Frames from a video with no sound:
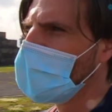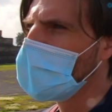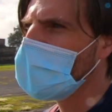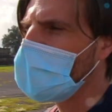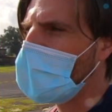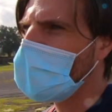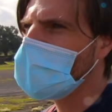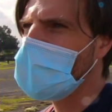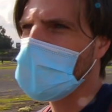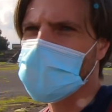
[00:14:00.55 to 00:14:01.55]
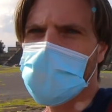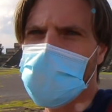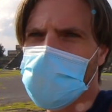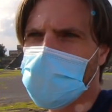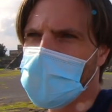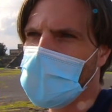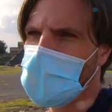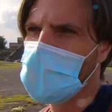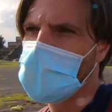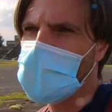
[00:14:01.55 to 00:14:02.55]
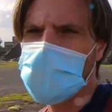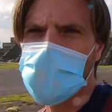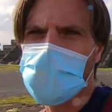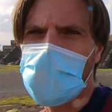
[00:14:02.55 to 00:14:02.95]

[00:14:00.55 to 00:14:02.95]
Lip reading: where the Aztecs gave it the